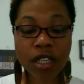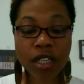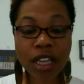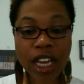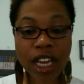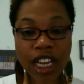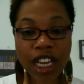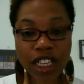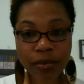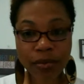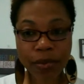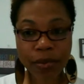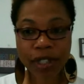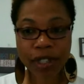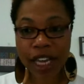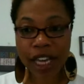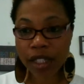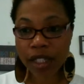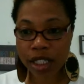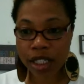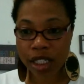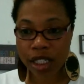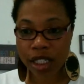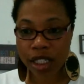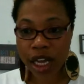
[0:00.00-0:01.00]
that's what that
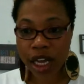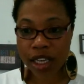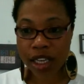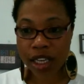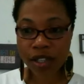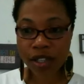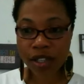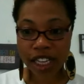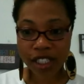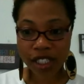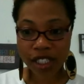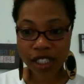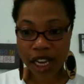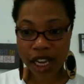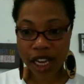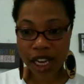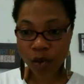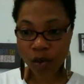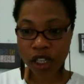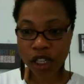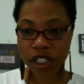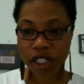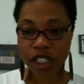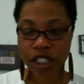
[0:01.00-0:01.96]
looks like. So that's, I just wanted